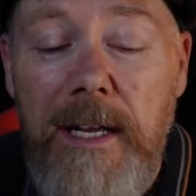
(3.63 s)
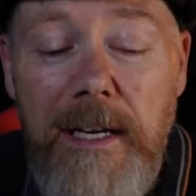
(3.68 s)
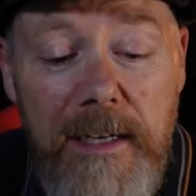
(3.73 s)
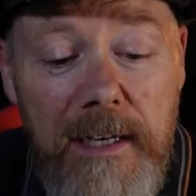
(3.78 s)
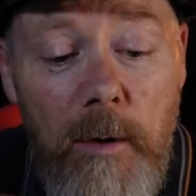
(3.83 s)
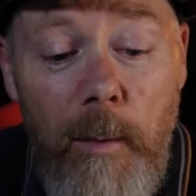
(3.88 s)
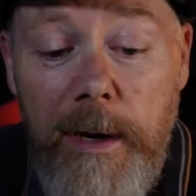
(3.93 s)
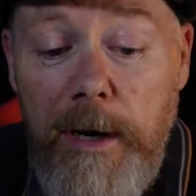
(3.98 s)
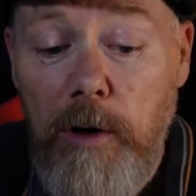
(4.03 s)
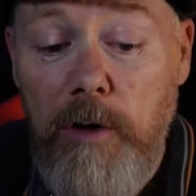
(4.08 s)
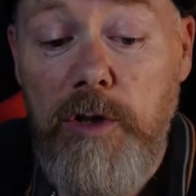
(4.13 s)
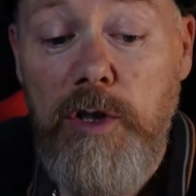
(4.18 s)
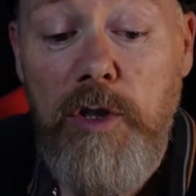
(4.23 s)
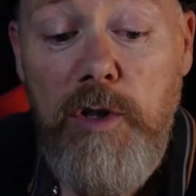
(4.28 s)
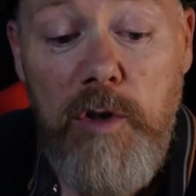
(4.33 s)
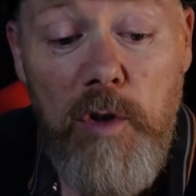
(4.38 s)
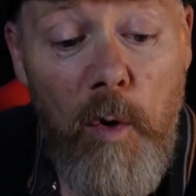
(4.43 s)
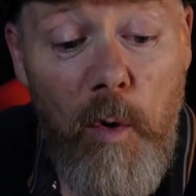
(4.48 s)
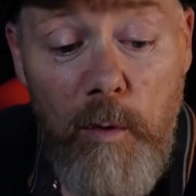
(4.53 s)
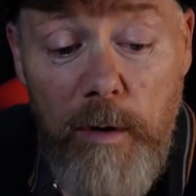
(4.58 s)
Now, I got a
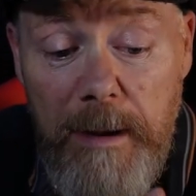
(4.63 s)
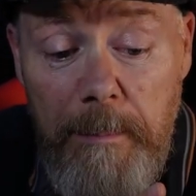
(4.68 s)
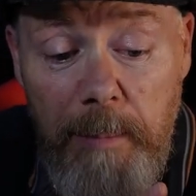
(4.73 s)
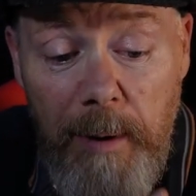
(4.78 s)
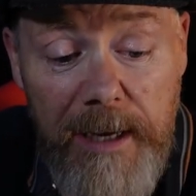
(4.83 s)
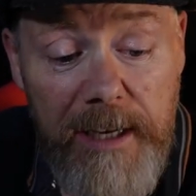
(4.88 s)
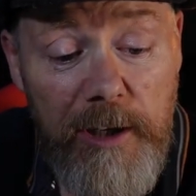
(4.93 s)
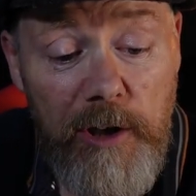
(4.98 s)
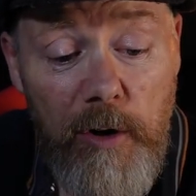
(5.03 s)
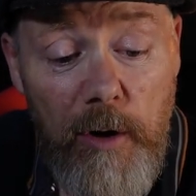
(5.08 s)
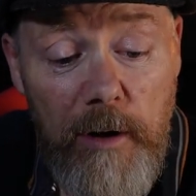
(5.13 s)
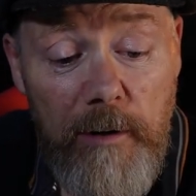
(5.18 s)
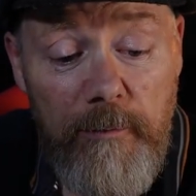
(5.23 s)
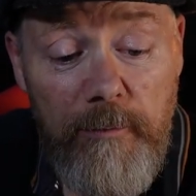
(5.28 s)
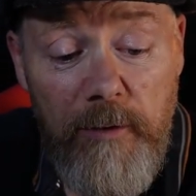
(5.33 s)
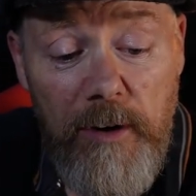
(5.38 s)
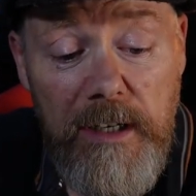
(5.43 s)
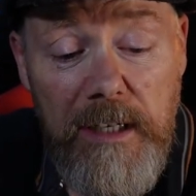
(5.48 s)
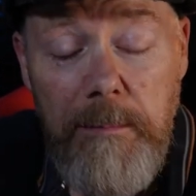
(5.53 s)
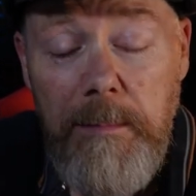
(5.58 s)
story by here in
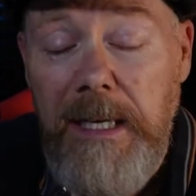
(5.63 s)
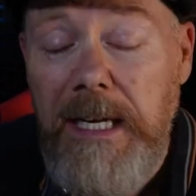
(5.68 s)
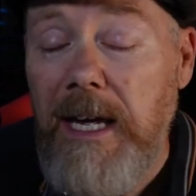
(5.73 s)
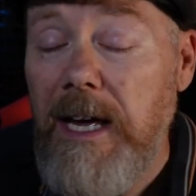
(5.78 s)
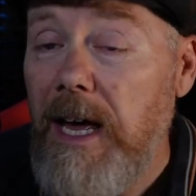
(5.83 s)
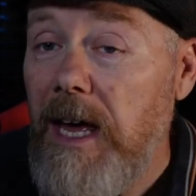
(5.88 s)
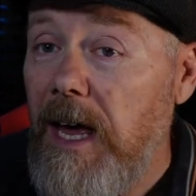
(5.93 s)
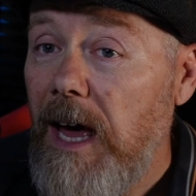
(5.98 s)
front of me,